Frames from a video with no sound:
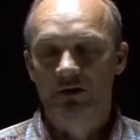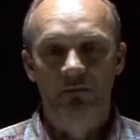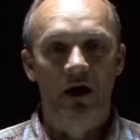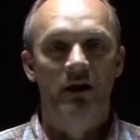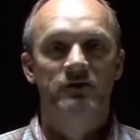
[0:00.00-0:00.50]

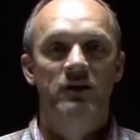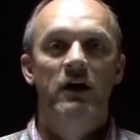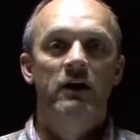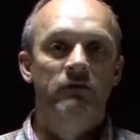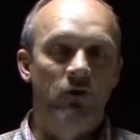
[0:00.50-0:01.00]
demolished,
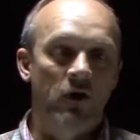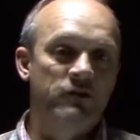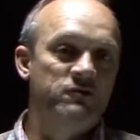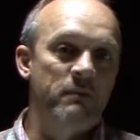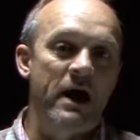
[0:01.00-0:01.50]
front
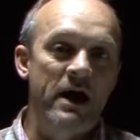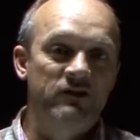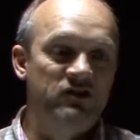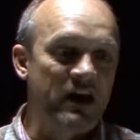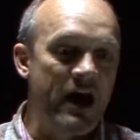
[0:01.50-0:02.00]
smash,
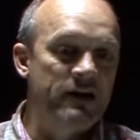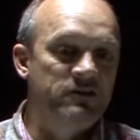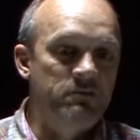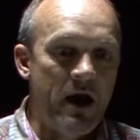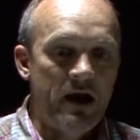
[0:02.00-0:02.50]
side
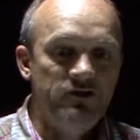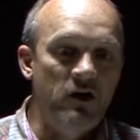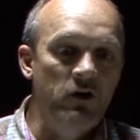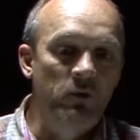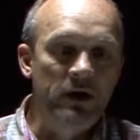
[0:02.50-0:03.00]
smash,
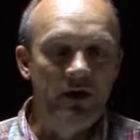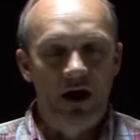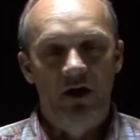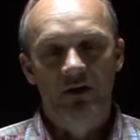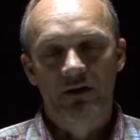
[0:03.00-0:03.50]
all the way
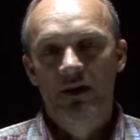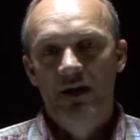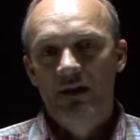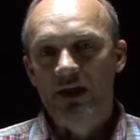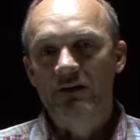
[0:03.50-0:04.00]
down, and
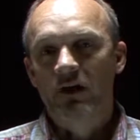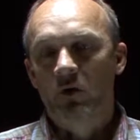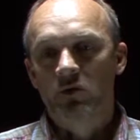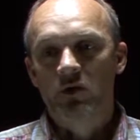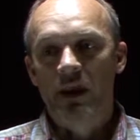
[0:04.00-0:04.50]
they
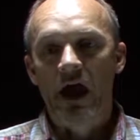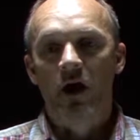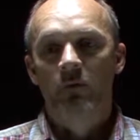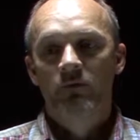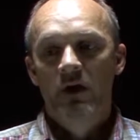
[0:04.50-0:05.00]
totaled it out.